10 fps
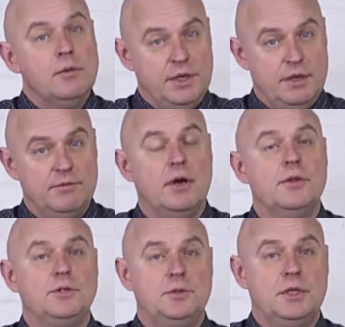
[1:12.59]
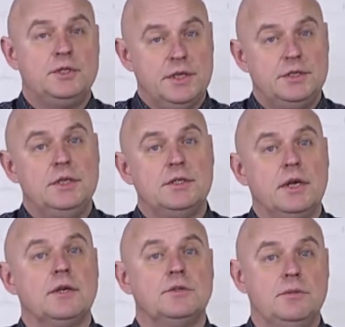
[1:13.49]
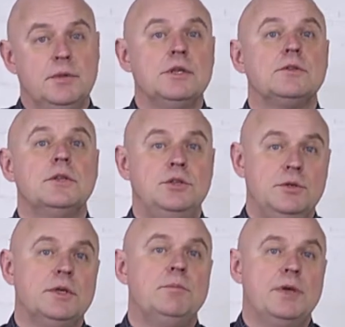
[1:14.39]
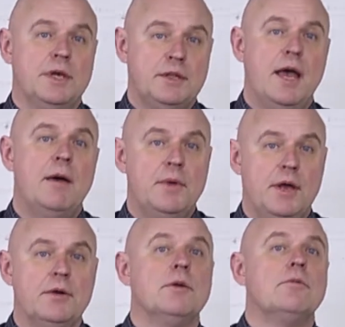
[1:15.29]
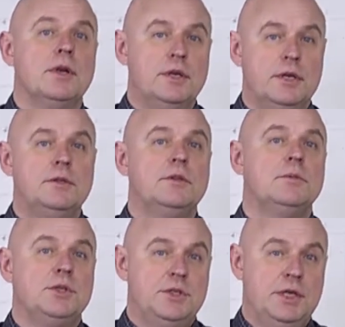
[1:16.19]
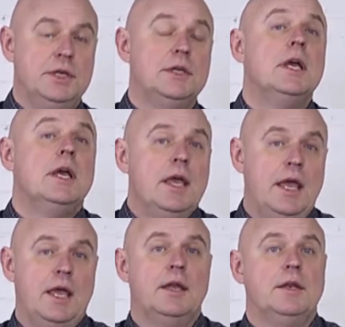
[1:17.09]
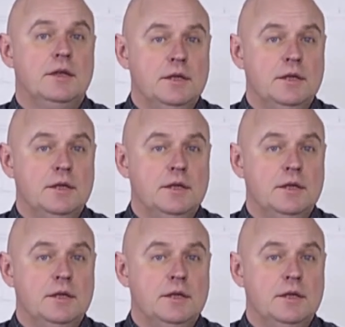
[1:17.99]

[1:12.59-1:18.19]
we give others the 60 cycles a minute so that you can pick that better and run it into the machine and